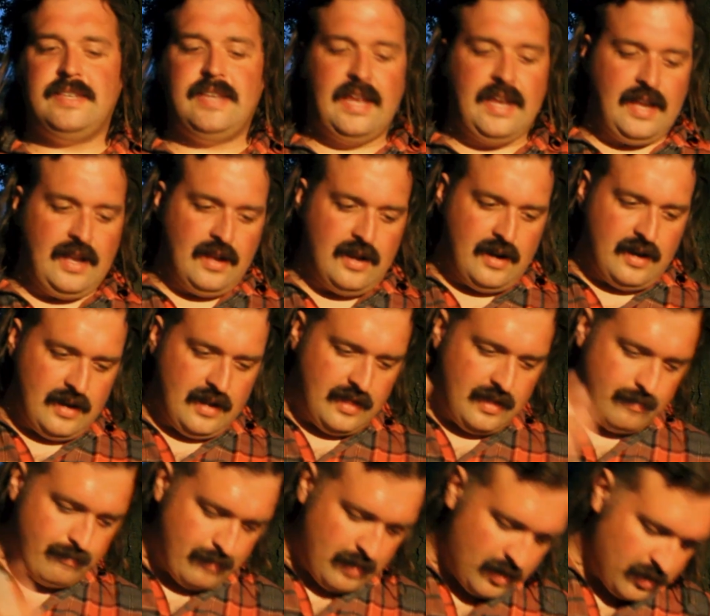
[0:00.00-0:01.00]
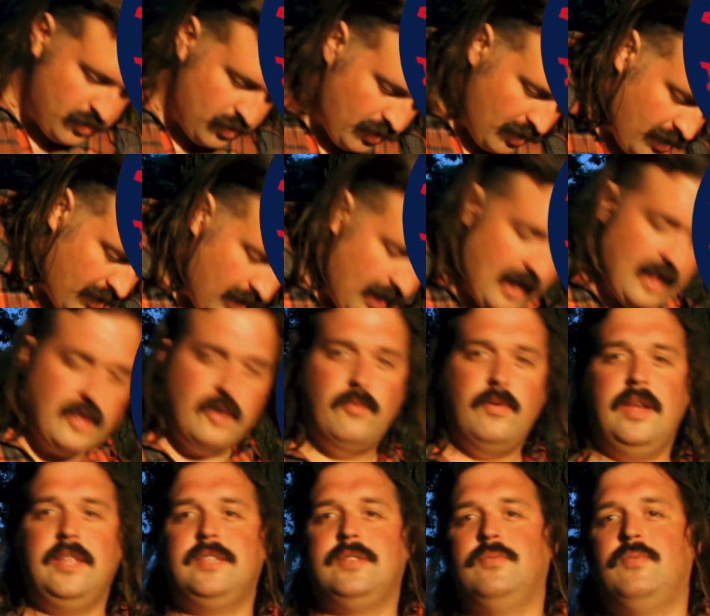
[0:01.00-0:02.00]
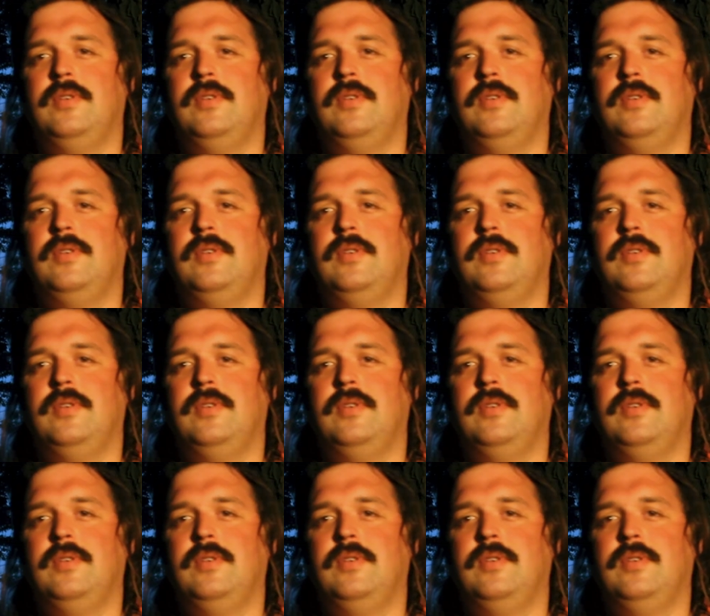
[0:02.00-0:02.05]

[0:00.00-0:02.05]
taking on the Montreal Alouettes,